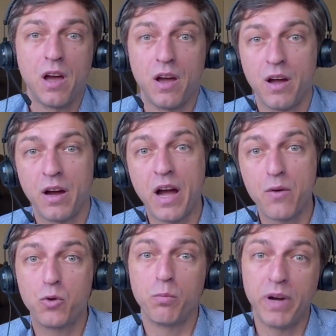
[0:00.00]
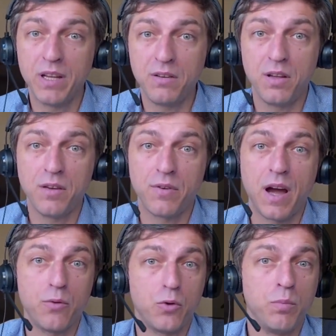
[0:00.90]
how to buy an ETF,
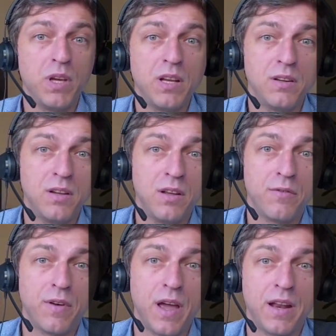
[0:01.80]
how to pick an ETF,